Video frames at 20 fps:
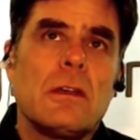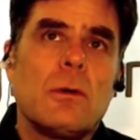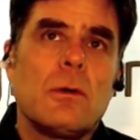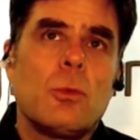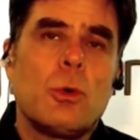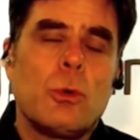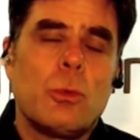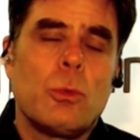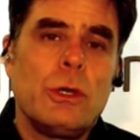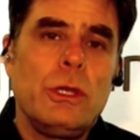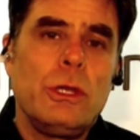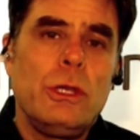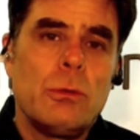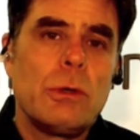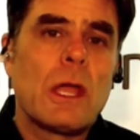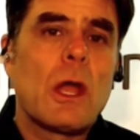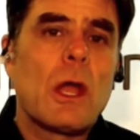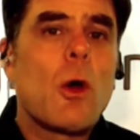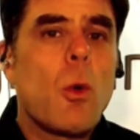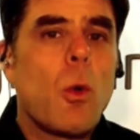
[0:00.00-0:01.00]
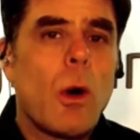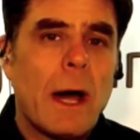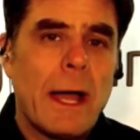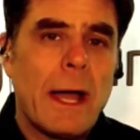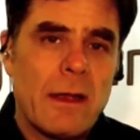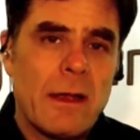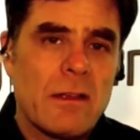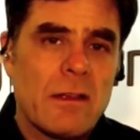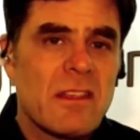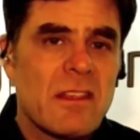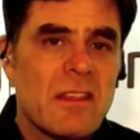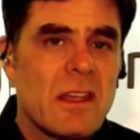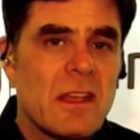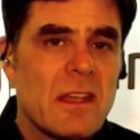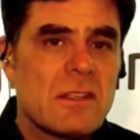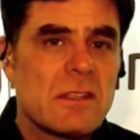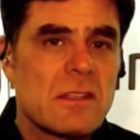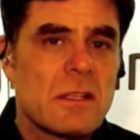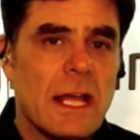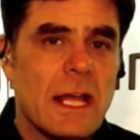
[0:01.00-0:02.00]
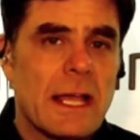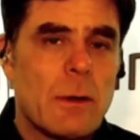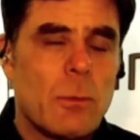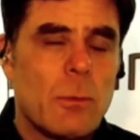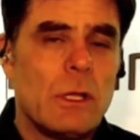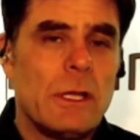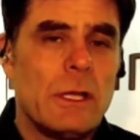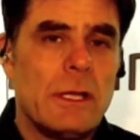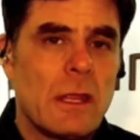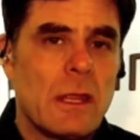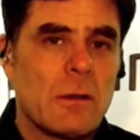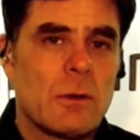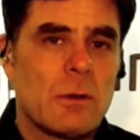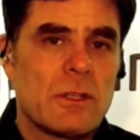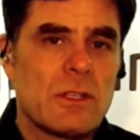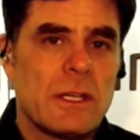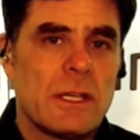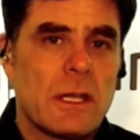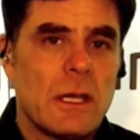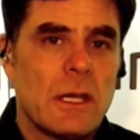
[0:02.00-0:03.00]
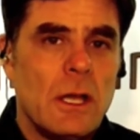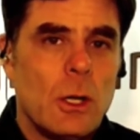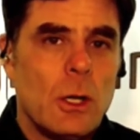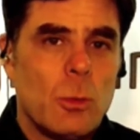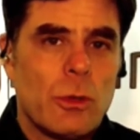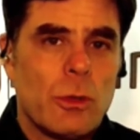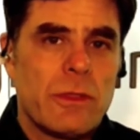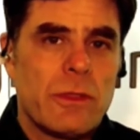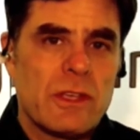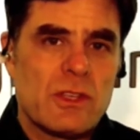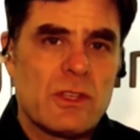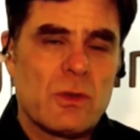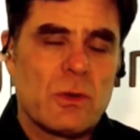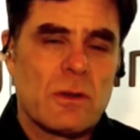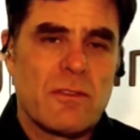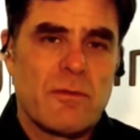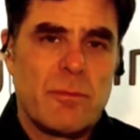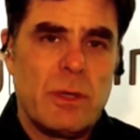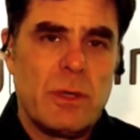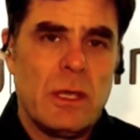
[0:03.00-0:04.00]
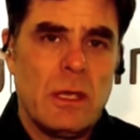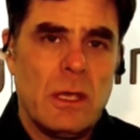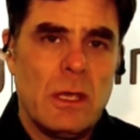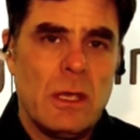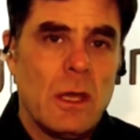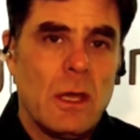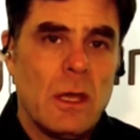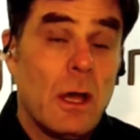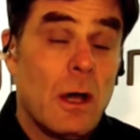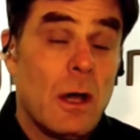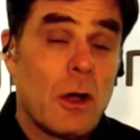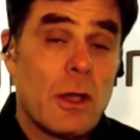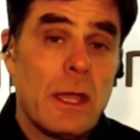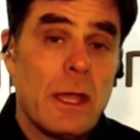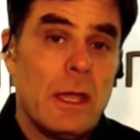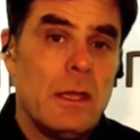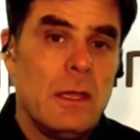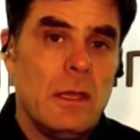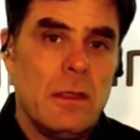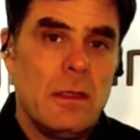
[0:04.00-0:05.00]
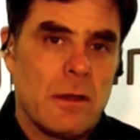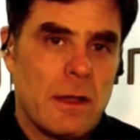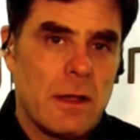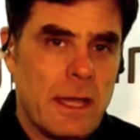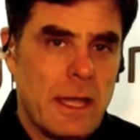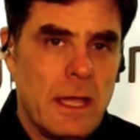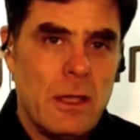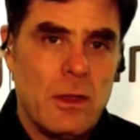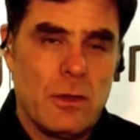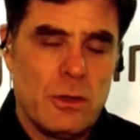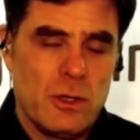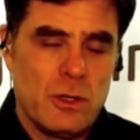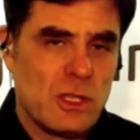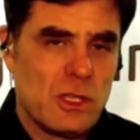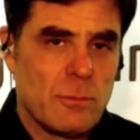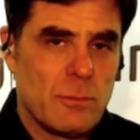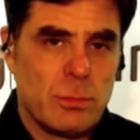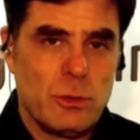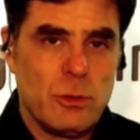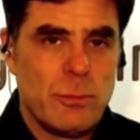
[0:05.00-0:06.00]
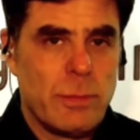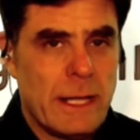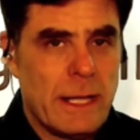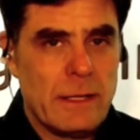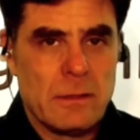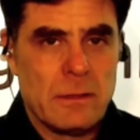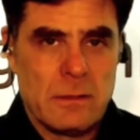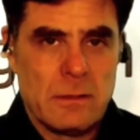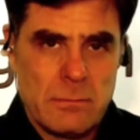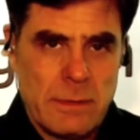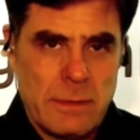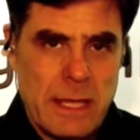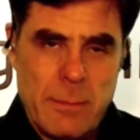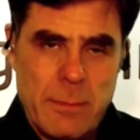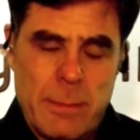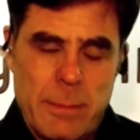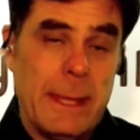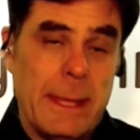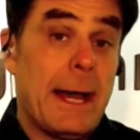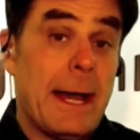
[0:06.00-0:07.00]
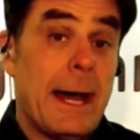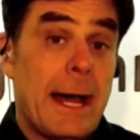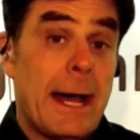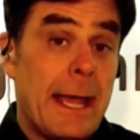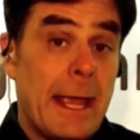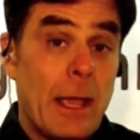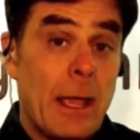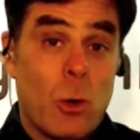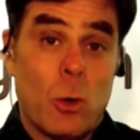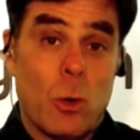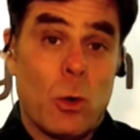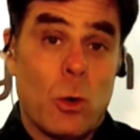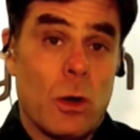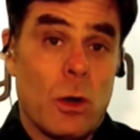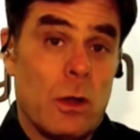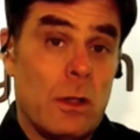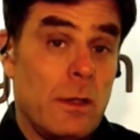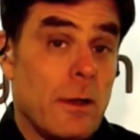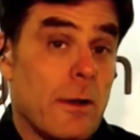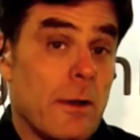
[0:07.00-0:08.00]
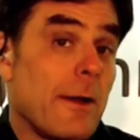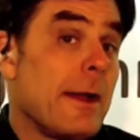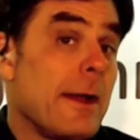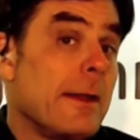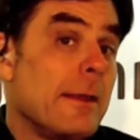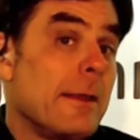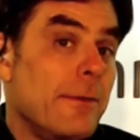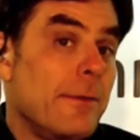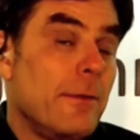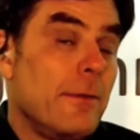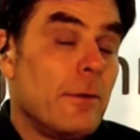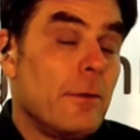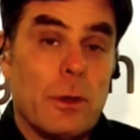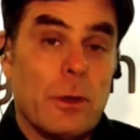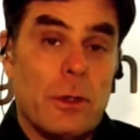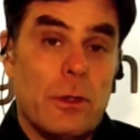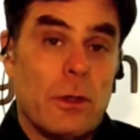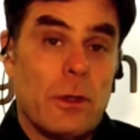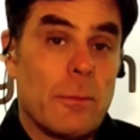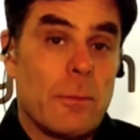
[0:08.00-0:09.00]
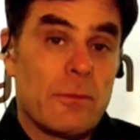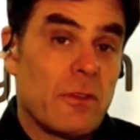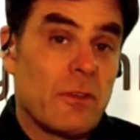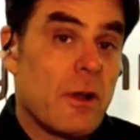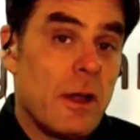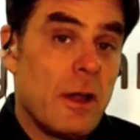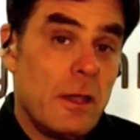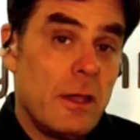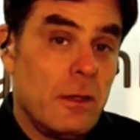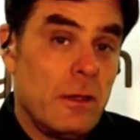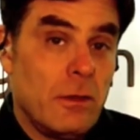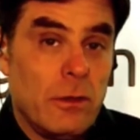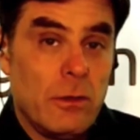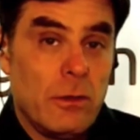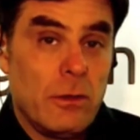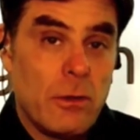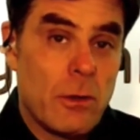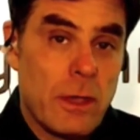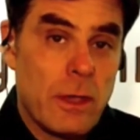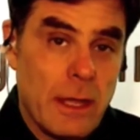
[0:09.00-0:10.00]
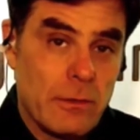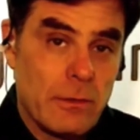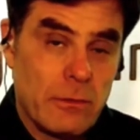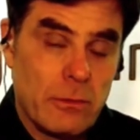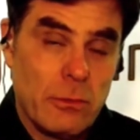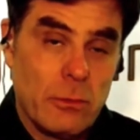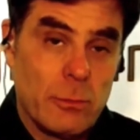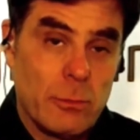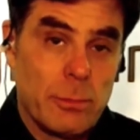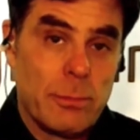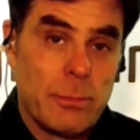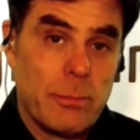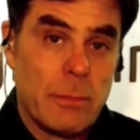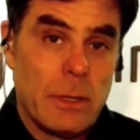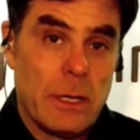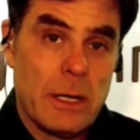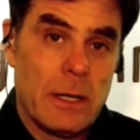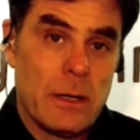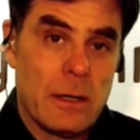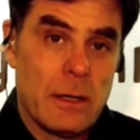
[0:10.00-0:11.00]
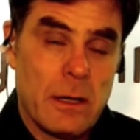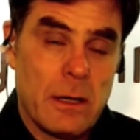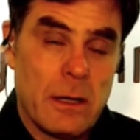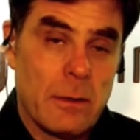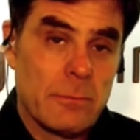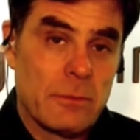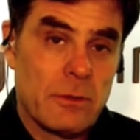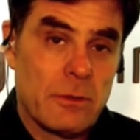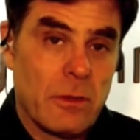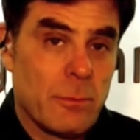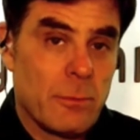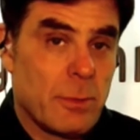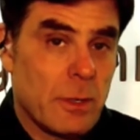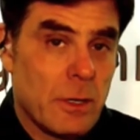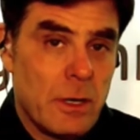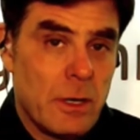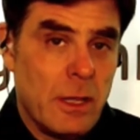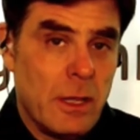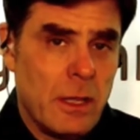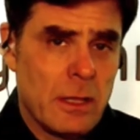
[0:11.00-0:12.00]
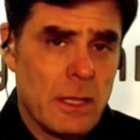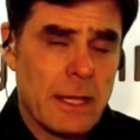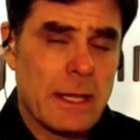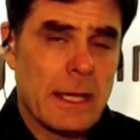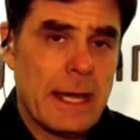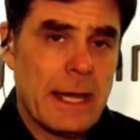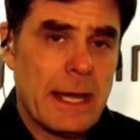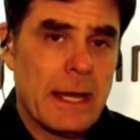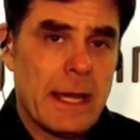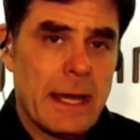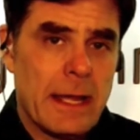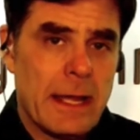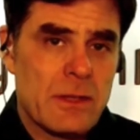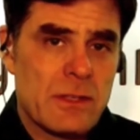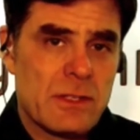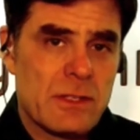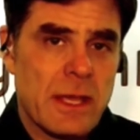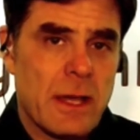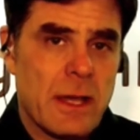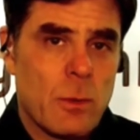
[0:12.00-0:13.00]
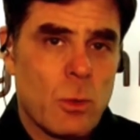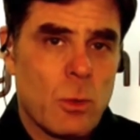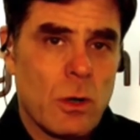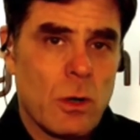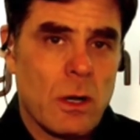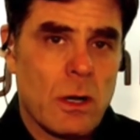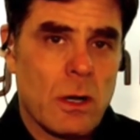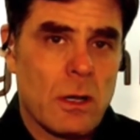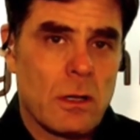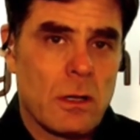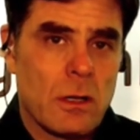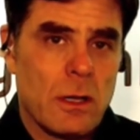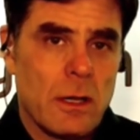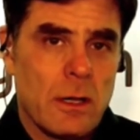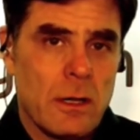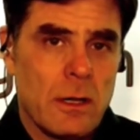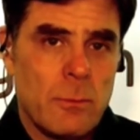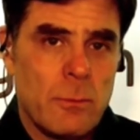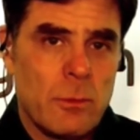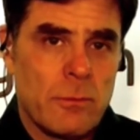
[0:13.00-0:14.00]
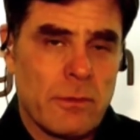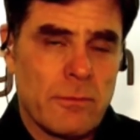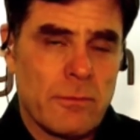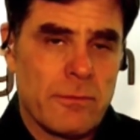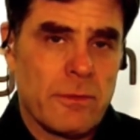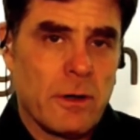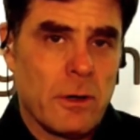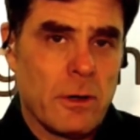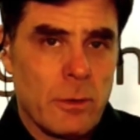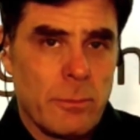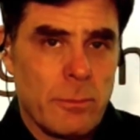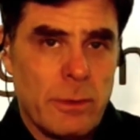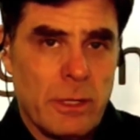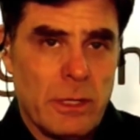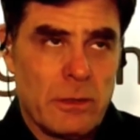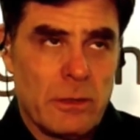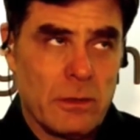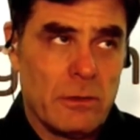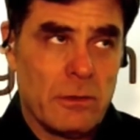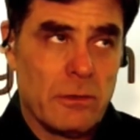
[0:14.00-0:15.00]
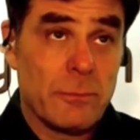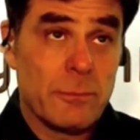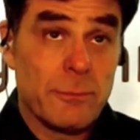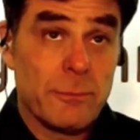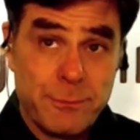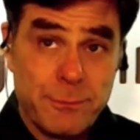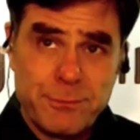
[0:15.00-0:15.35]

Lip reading: will you require this? In other words, will this sort of be, okay, either A, you're using the BlueButton API, or I'm sorry, you don't get to come to the party? How does that work moving forward? Because